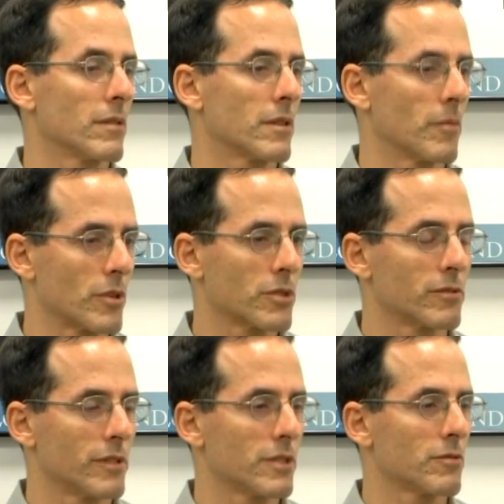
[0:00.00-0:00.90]
commercial
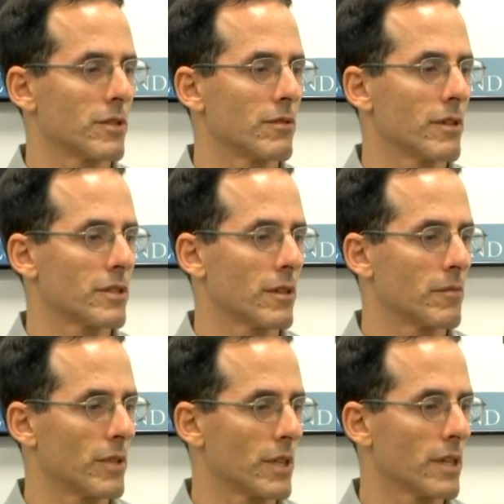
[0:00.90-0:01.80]
relations with the U.S. are
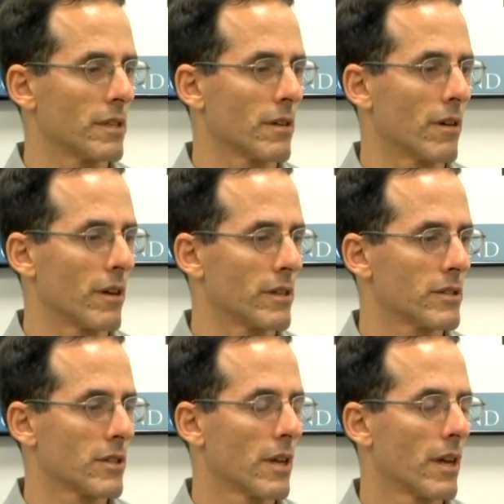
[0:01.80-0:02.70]
being hit the hardest.